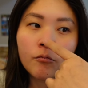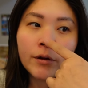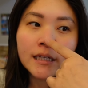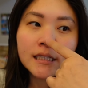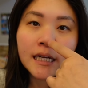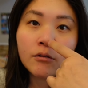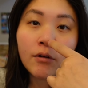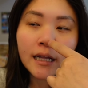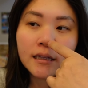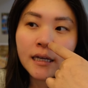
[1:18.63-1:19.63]
when it's like
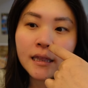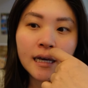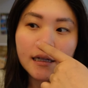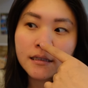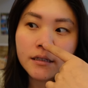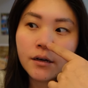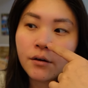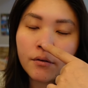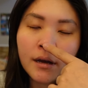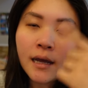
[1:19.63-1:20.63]
running like that.
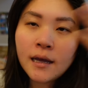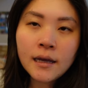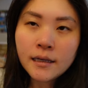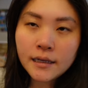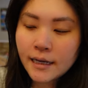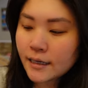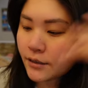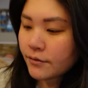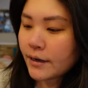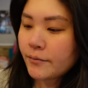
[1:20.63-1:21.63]
So you gotta
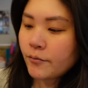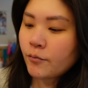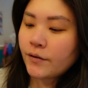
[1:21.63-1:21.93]
do it right.